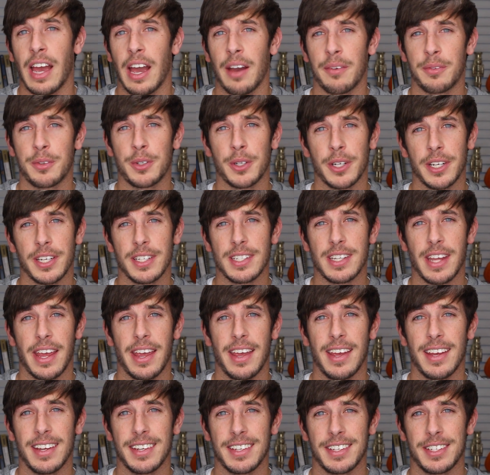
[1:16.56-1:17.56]
After his
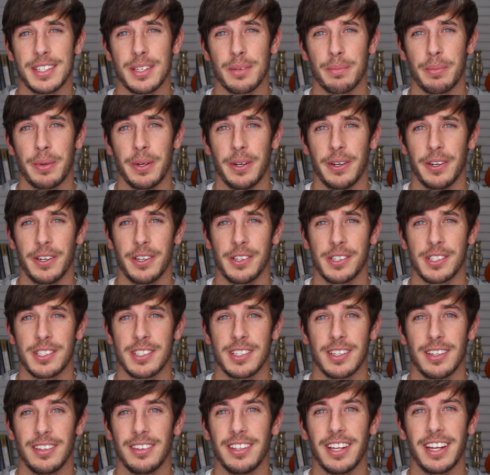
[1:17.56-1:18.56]
aunt
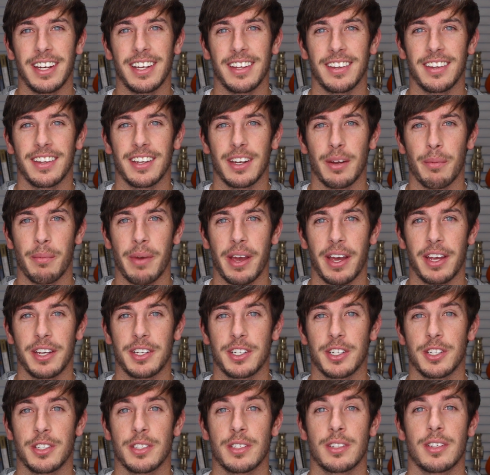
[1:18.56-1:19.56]
disappears, Lennie then
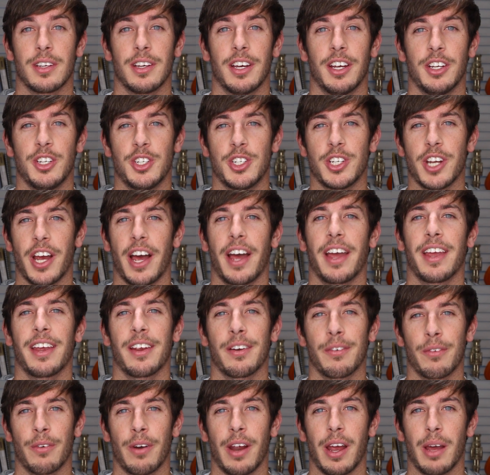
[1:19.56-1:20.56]
imagines a
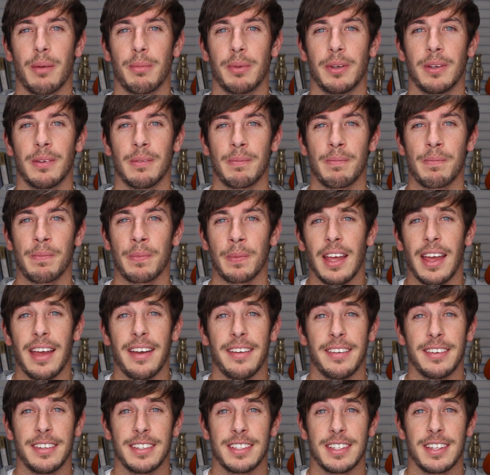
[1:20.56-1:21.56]
giant rabbit.
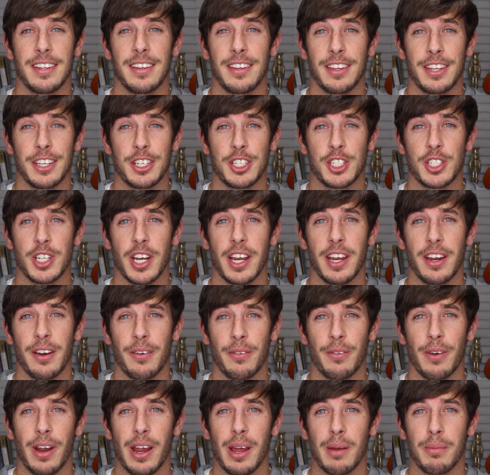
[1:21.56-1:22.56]
And this
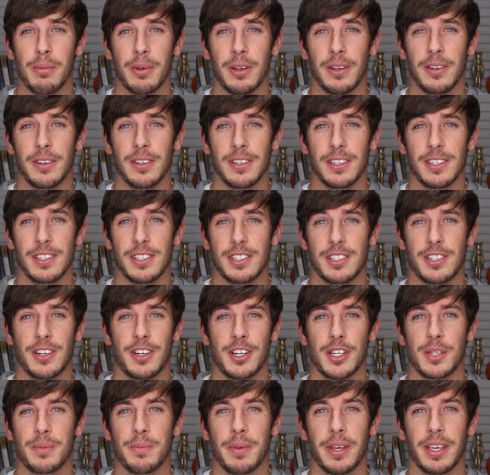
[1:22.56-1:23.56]
giant rabbit
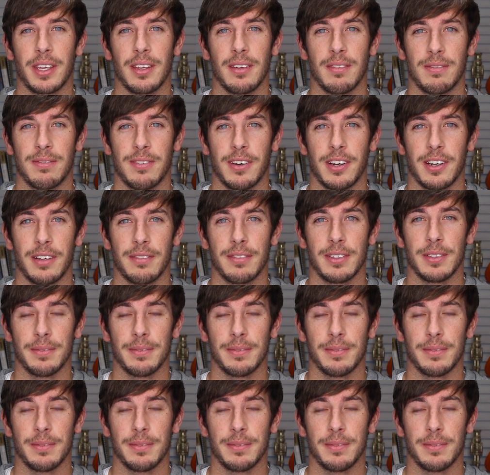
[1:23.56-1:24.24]
starts making fun of